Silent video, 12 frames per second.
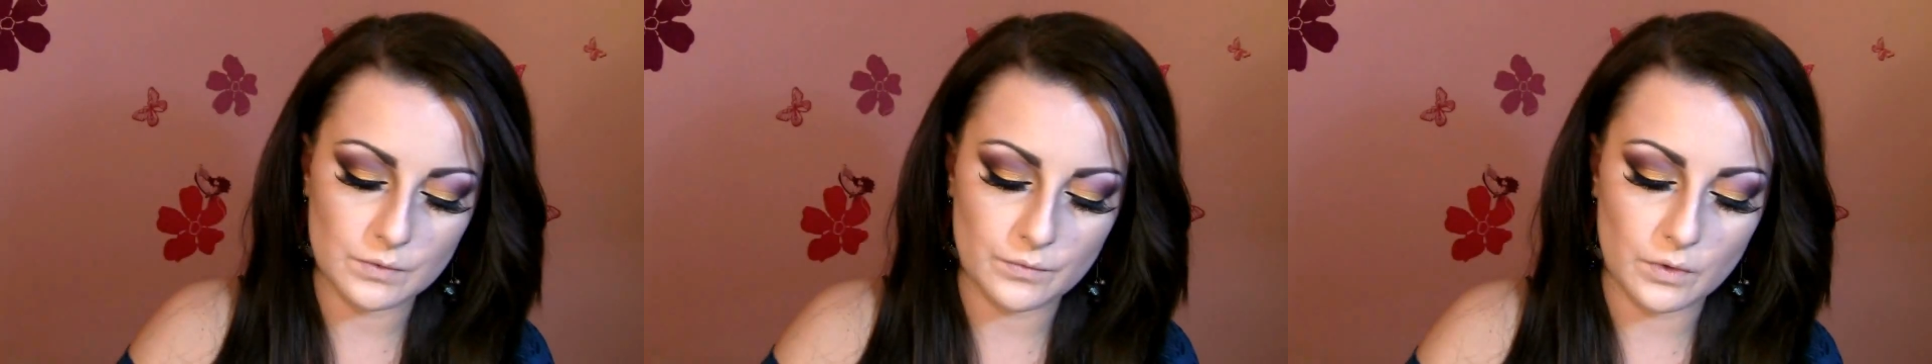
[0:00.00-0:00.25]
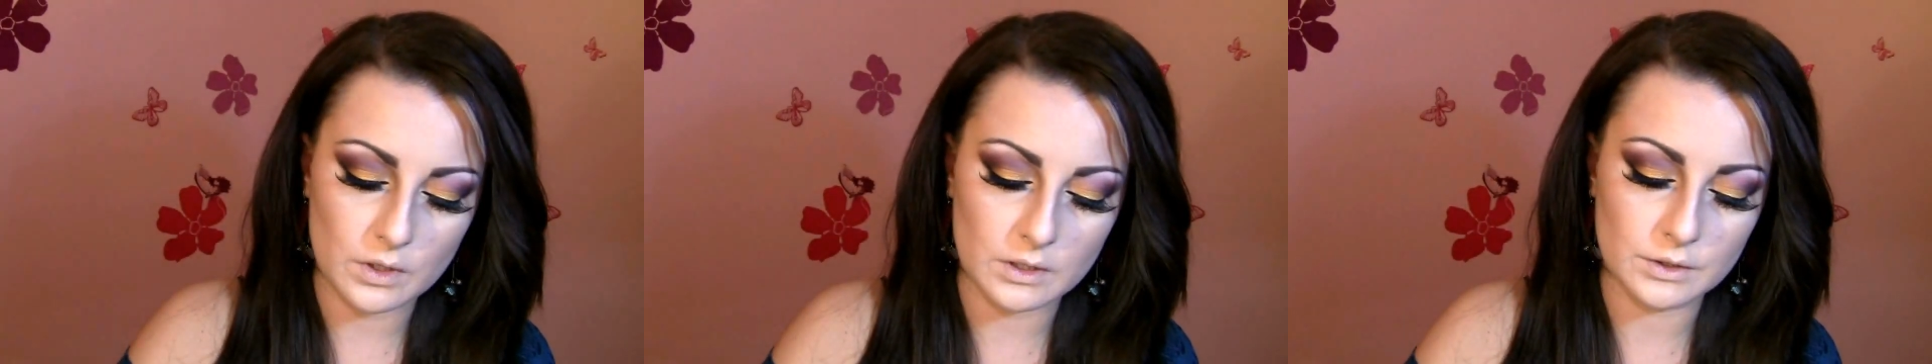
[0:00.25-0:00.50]

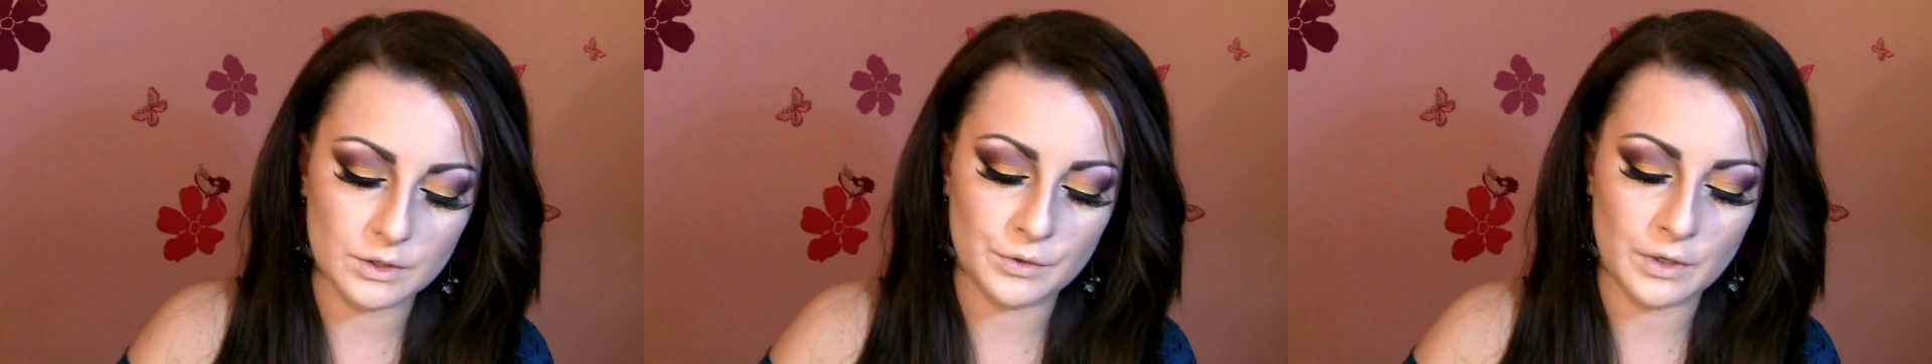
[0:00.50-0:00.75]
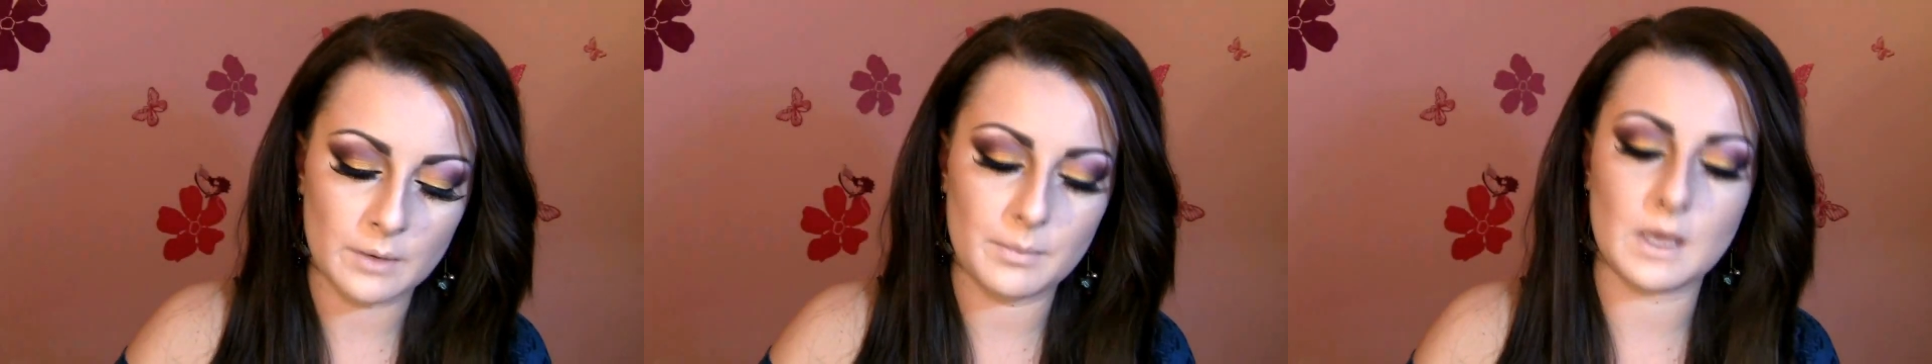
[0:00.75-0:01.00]
for
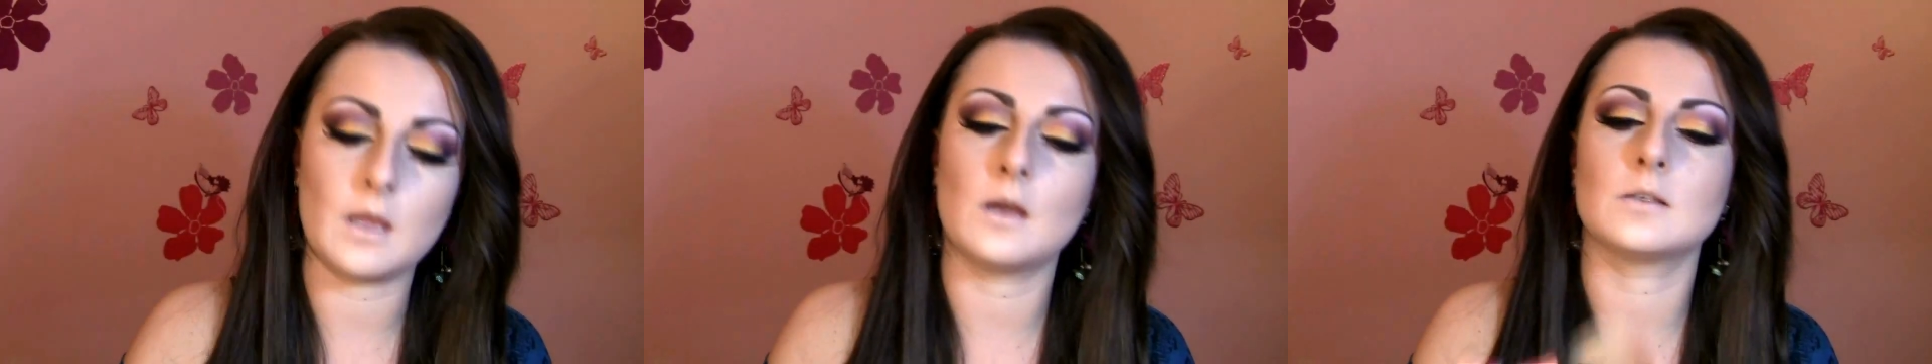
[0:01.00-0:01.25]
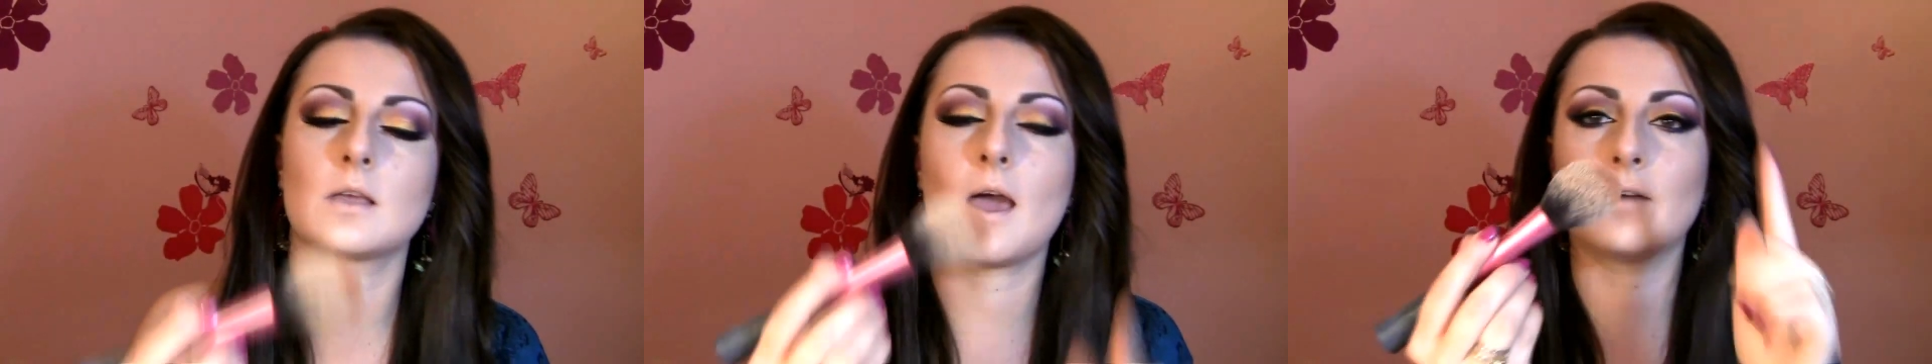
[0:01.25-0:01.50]
contouring
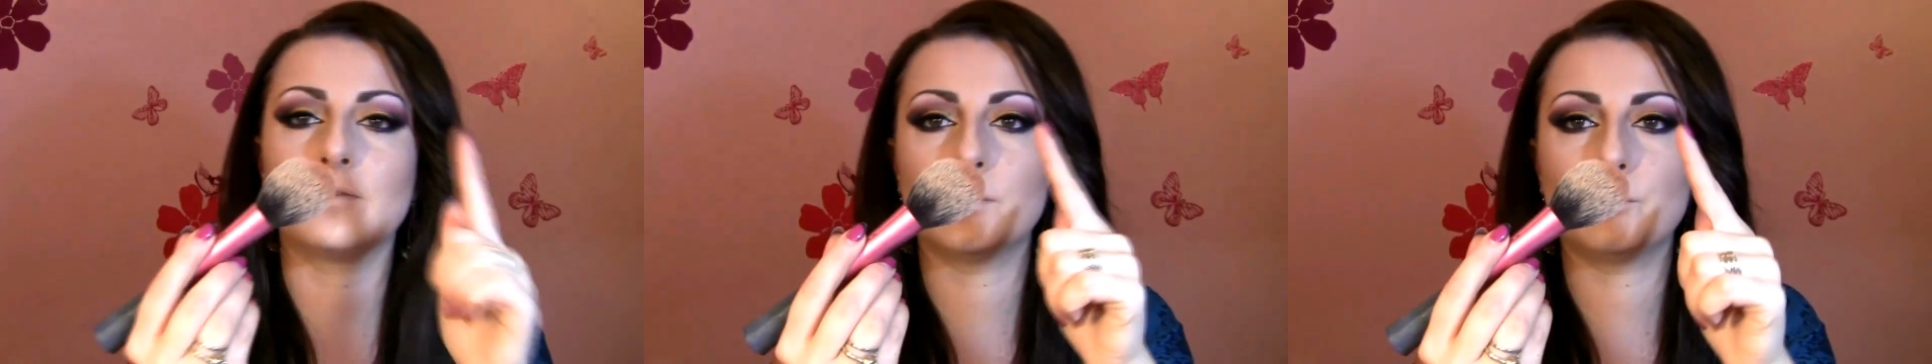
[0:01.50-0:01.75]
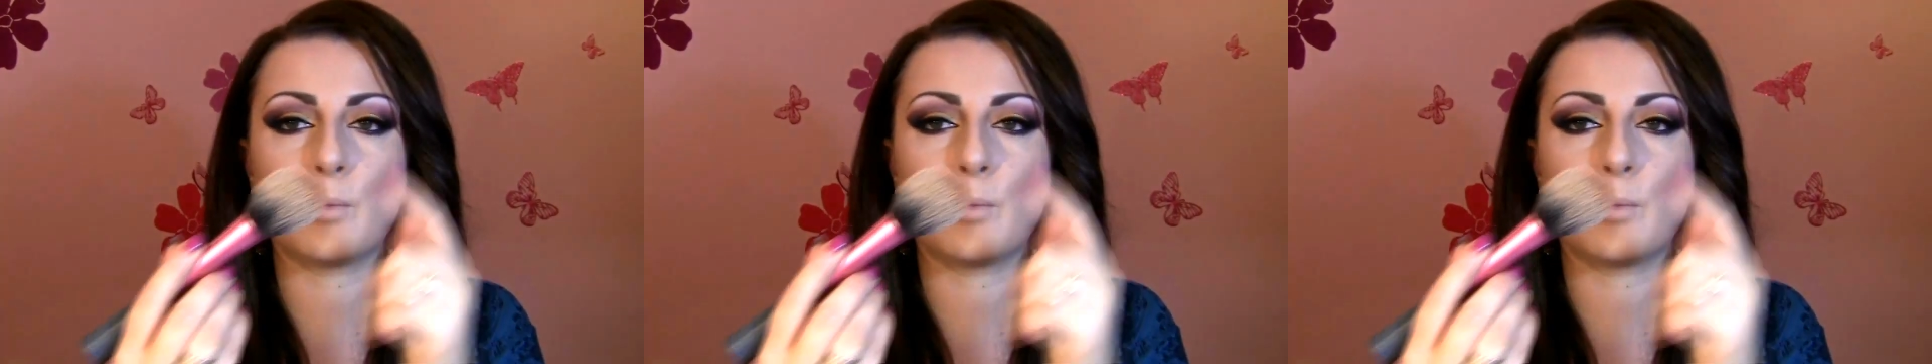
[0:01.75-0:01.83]
because have the